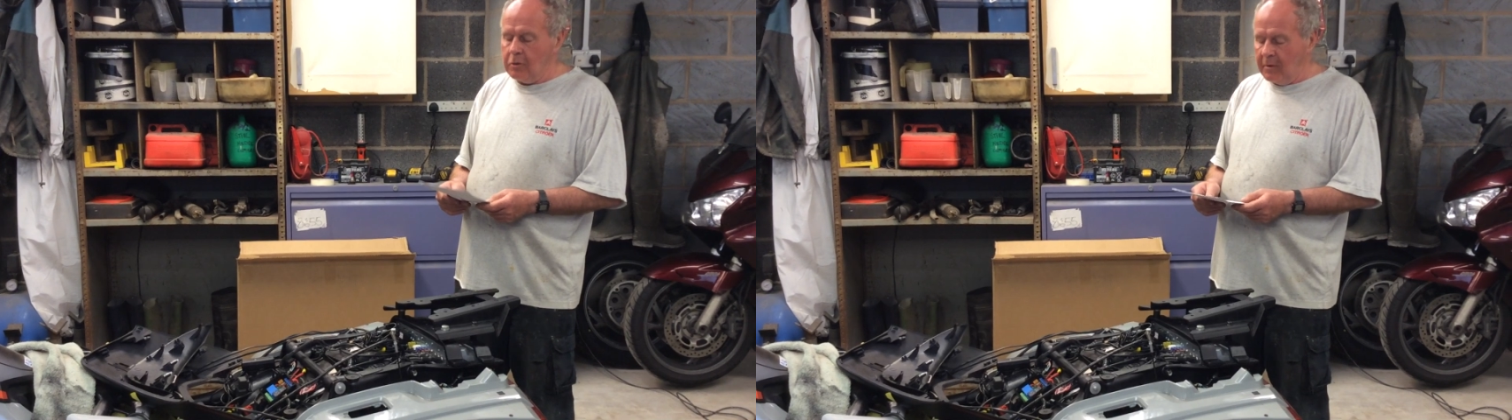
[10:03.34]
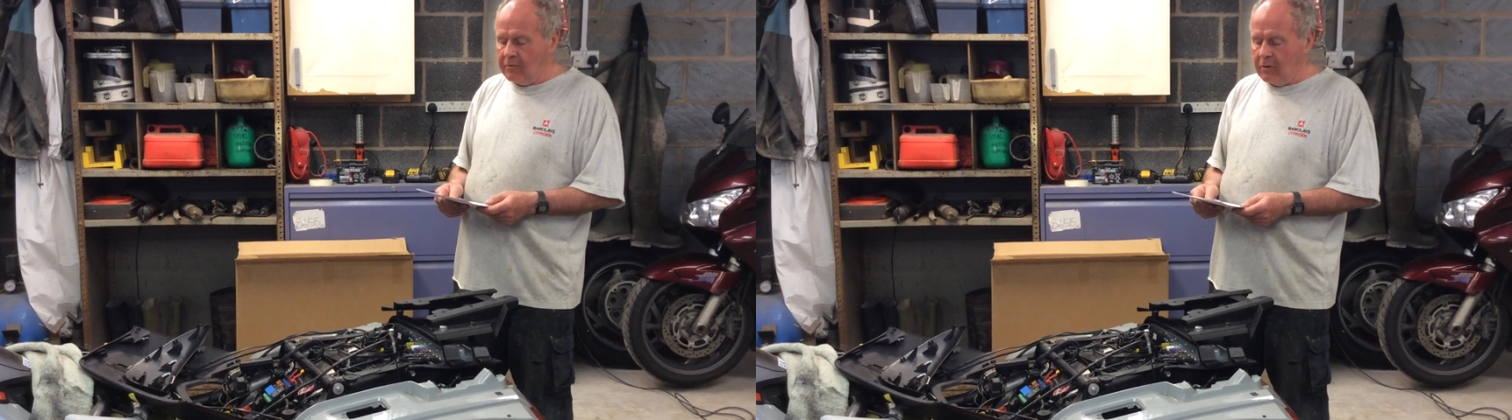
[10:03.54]

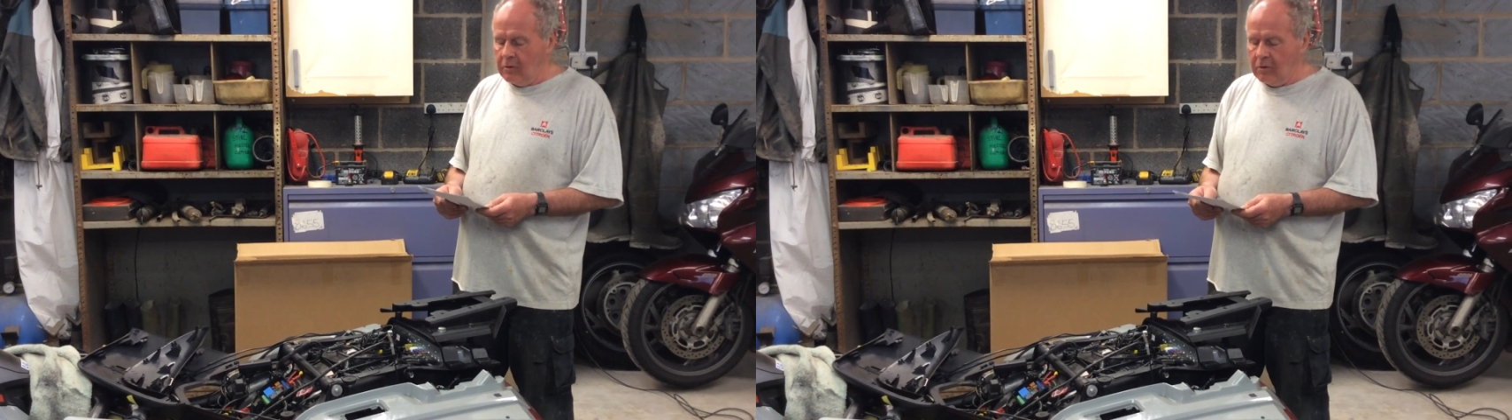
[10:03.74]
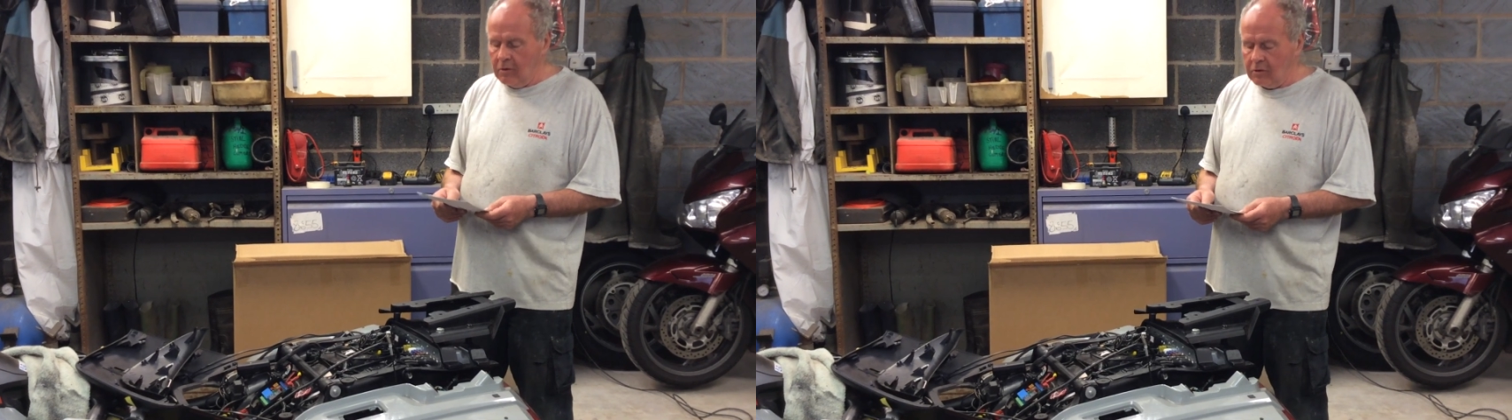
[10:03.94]
to my
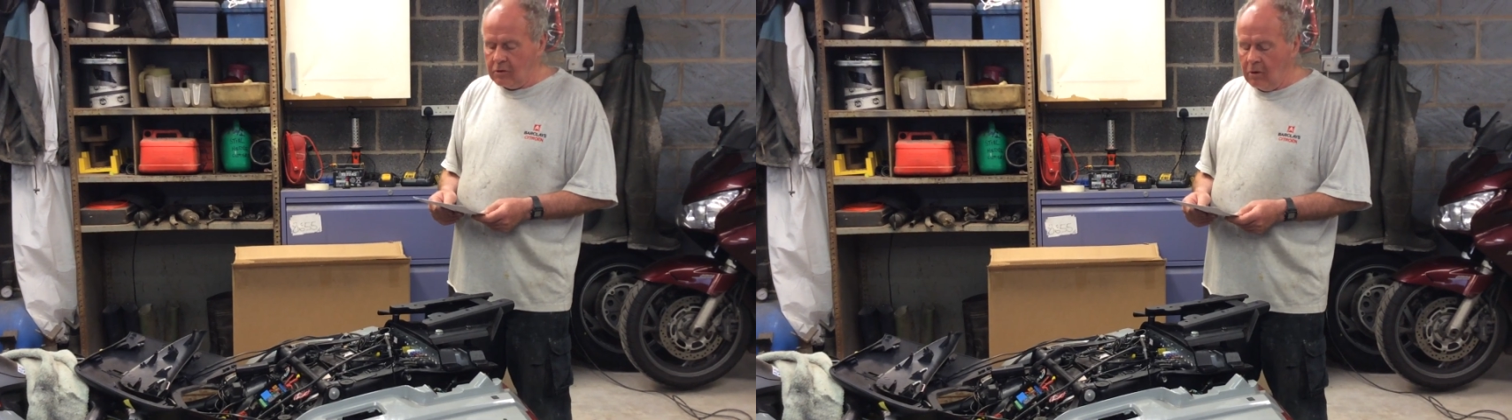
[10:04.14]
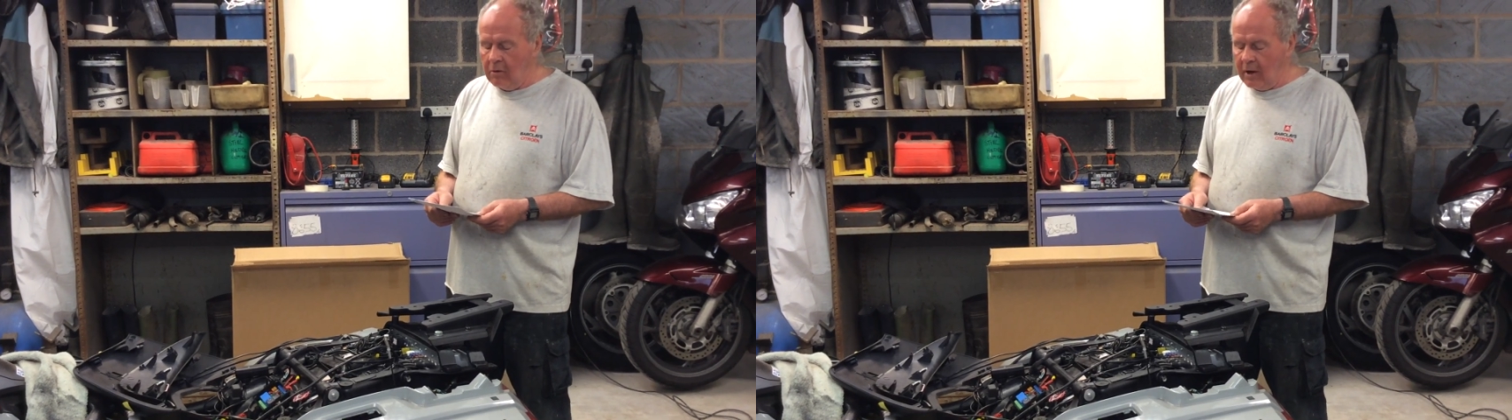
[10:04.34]
front door.
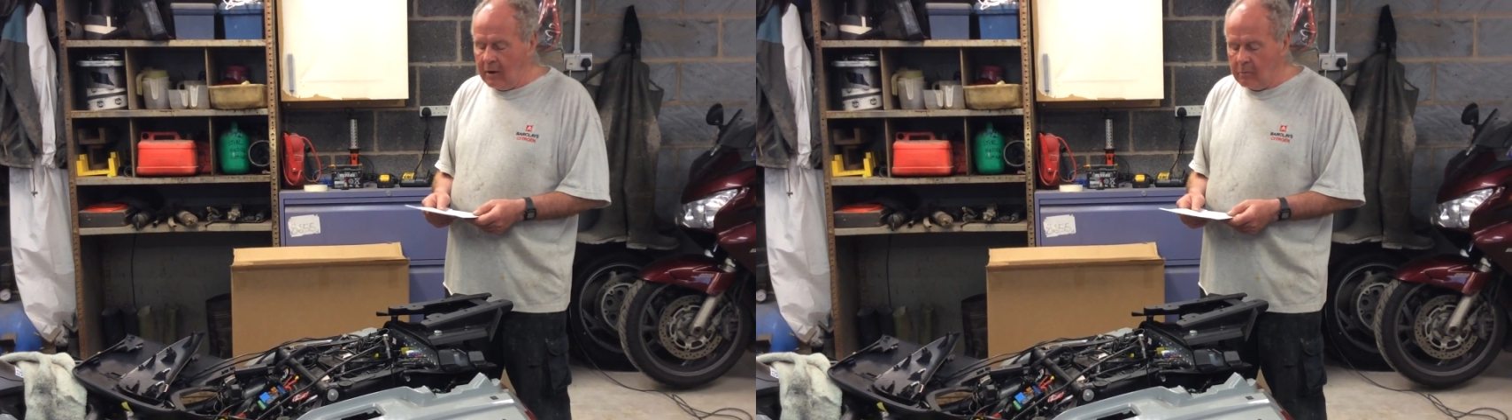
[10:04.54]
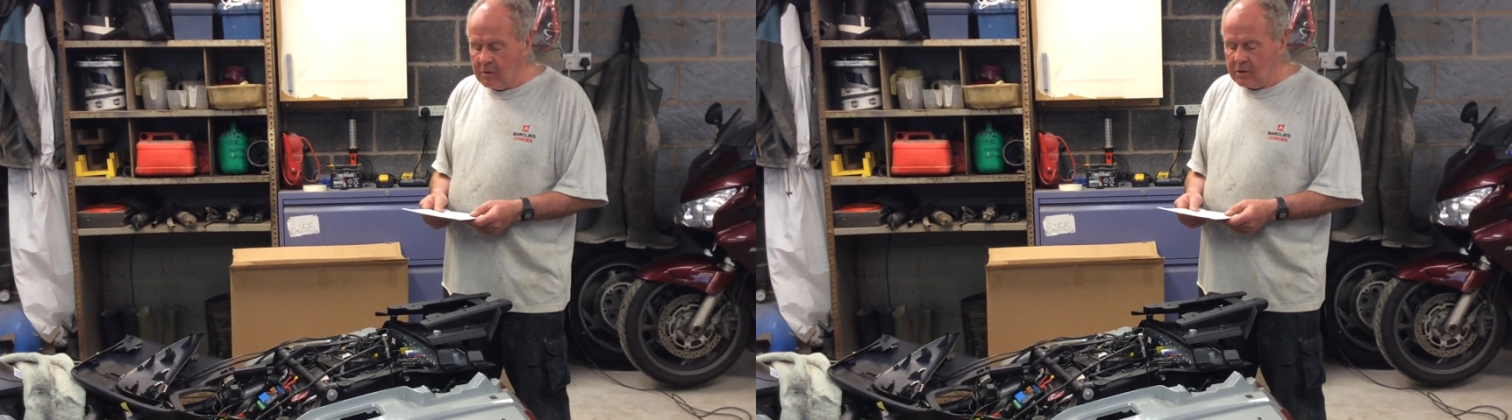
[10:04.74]
So
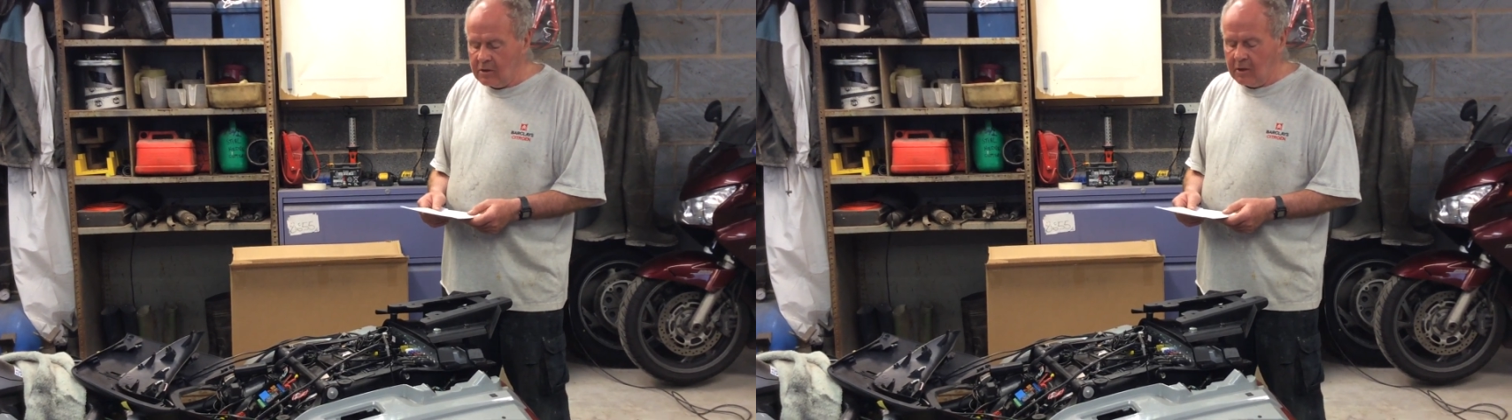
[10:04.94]
it was